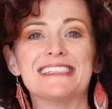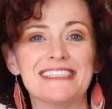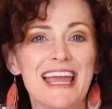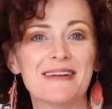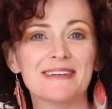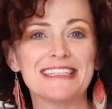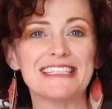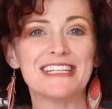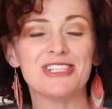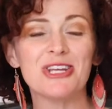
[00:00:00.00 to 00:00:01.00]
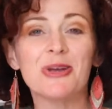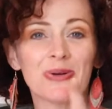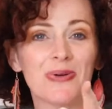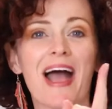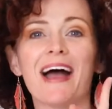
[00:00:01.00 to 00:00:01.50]
Today I'm going to teach
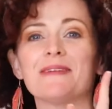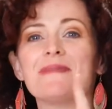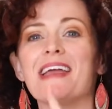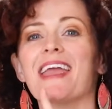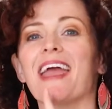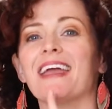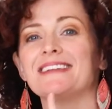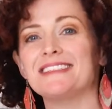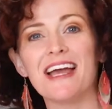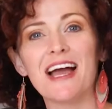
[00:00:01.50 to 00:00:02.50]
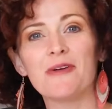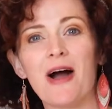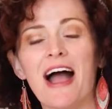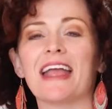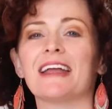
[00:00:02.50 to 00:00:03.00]
you how to make a
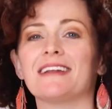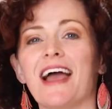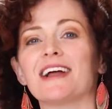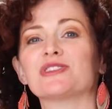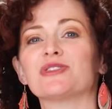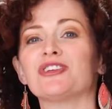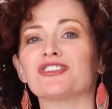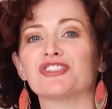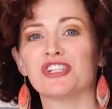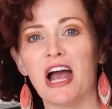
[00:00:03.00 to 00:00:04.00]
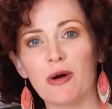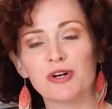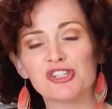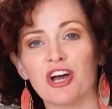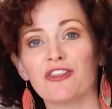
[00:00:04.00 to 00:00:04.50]
DIY natural
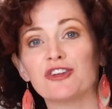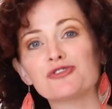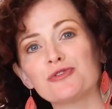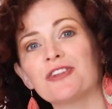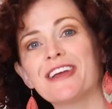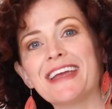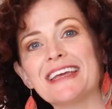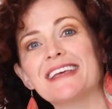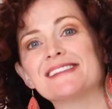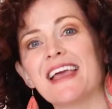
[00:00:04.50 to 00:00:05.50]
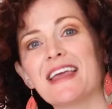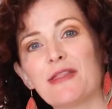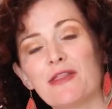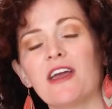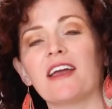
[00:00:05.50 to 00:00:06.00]
shower gel that truly is a
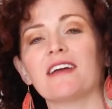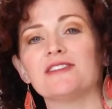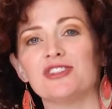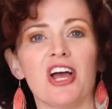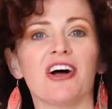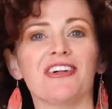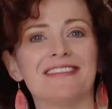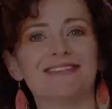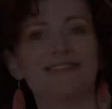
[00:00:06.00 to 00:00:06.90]
thick gel.